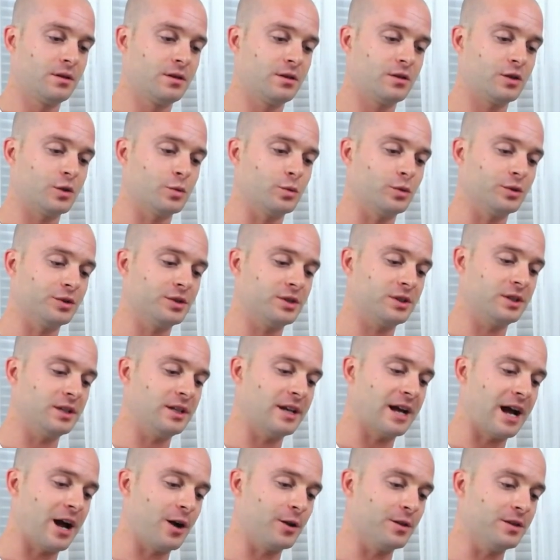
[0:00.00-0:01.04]
So we'll
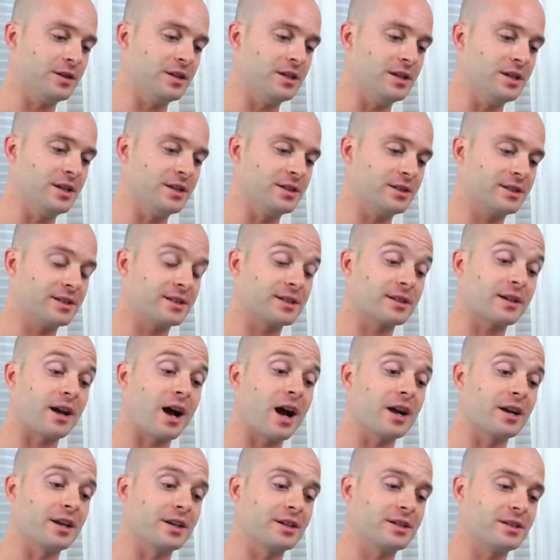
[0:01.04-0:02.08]
see how the
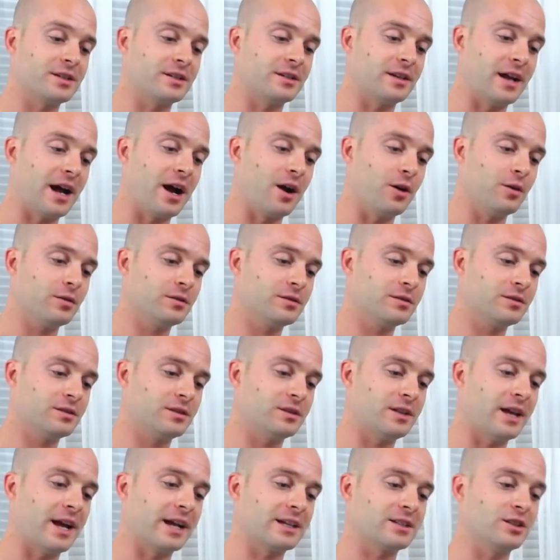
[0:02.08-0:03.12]
Scottish Stout
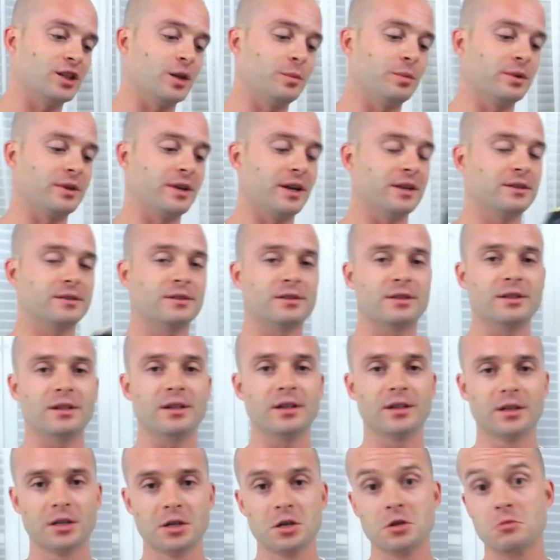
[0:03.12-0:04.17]
stacks up against
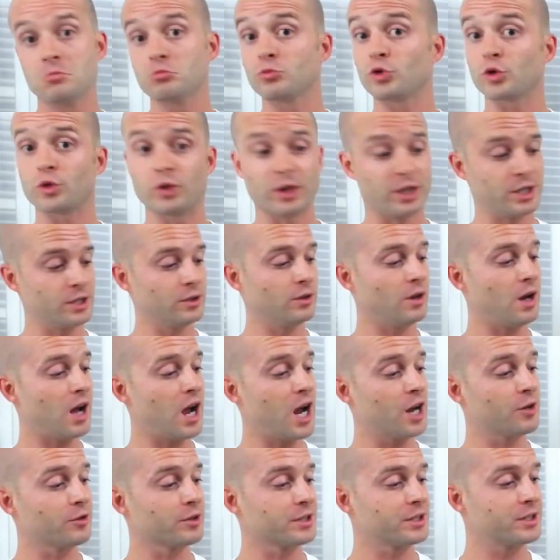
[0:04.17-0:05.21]
the traditional
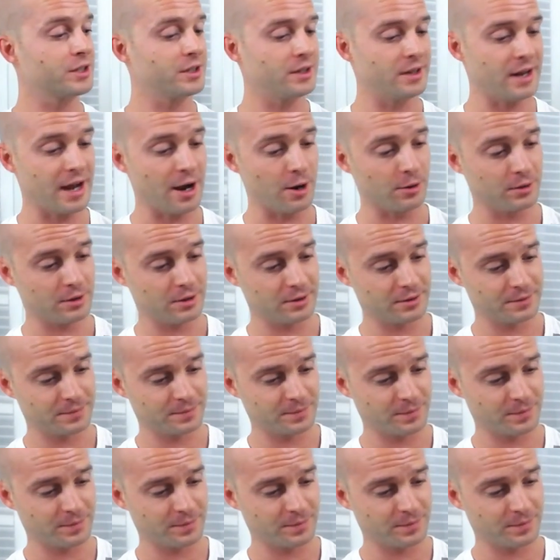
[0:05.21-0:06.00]
Irish Stout.